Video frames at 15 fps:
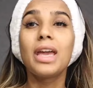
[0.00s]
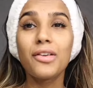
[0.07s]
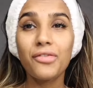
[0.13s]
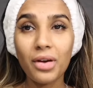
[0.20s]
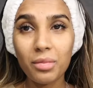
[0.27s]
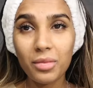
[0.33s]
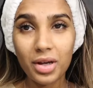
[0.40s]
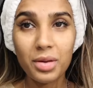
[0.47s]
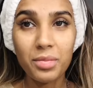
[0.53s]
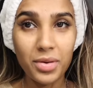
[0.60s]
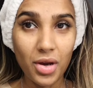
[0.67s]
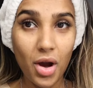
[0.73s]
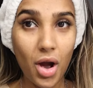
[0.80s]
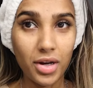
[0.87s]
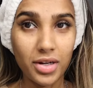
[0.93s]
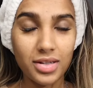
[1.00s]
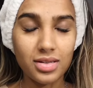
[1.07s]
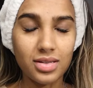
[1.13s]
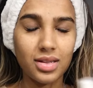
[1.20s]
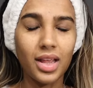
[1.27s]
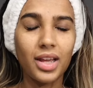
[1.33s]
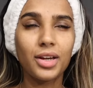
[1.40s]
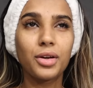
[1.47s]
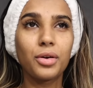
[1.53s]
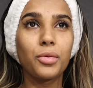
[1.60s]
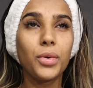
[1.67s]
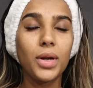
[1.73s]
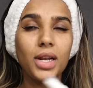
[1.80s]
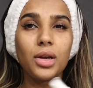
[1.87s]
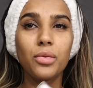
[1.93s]
If I'm gonna be honest, like
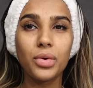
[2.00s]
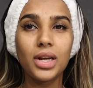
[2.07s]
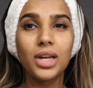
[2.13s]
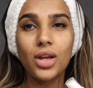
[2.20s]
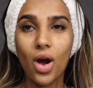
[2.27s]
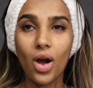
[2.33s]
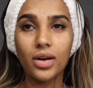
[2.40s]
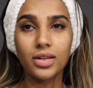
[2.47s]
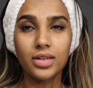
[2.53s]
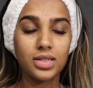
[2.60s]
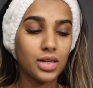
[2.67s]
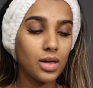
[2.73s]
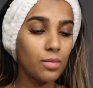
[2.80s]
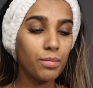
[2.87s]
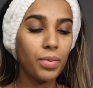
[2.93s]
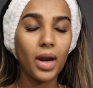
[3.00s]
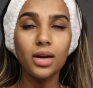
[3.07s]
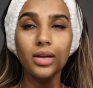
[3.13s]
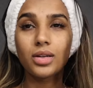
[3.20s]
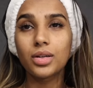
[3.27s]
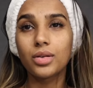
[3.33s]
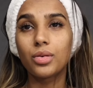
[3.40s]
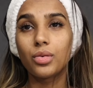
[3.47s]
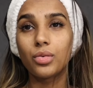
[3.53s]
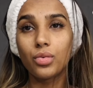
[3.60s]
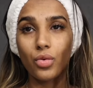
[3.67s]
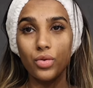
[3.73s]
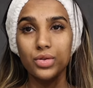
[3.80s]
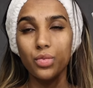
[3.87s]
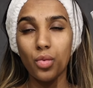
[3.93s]
really, really honest, compared to
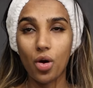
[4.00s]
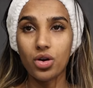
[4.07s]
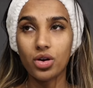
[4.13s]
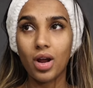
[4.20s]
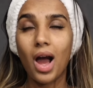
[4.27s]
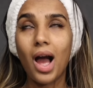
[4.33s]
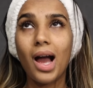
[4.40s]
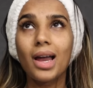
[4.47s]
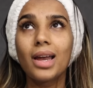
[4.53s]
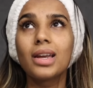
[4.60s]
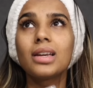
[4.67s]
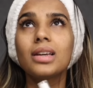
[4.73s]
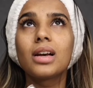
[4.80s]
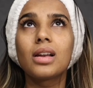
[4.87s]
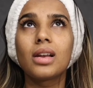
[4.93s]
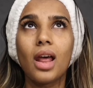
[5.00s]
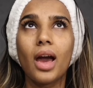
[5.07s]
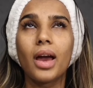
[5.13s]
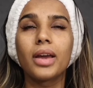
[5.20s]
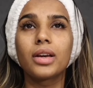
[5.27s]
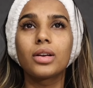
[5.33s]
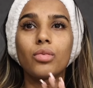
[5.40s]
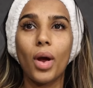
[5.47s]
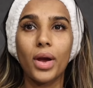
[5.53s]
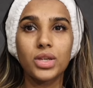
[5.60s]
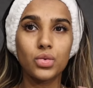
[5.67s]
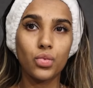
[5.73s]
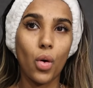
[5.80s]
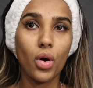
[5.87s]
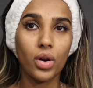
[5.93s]
rose water, I like
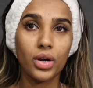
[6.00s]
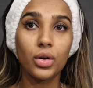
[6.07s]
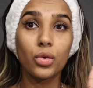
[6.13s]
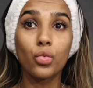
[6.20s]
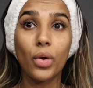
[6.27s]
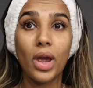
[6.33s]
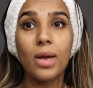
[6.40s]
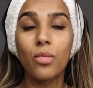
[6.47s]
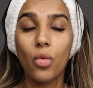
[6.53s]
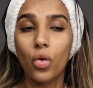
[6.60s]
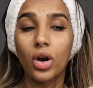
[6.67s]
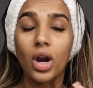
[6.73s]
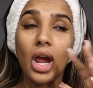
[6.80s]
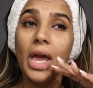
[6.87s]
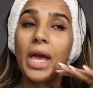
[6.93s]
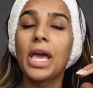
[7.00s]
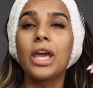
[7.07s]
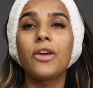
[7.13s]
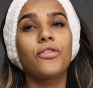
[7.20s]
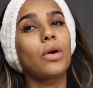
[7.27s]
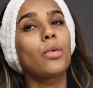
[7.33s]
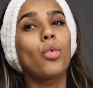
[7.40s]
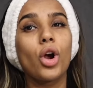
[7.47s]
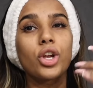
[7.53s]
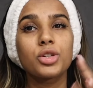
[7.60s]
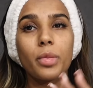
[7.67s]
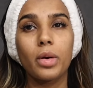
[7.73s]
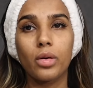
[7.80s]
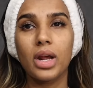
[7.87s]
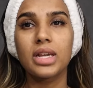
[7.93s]
rice water way more. If you watched
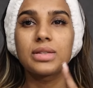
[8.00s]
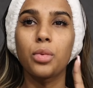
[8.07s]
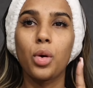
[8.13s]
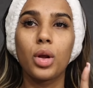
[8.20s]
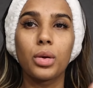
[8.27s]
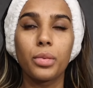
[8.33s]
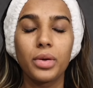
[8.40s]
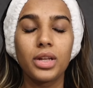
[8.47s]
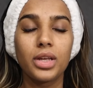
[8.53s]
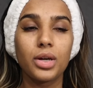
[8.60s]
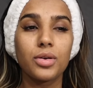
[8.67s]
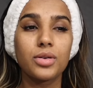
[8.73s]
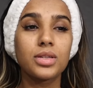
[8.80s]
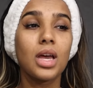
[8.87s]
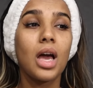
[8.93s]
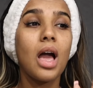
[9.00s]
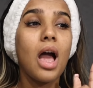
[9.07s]
my rice water videos,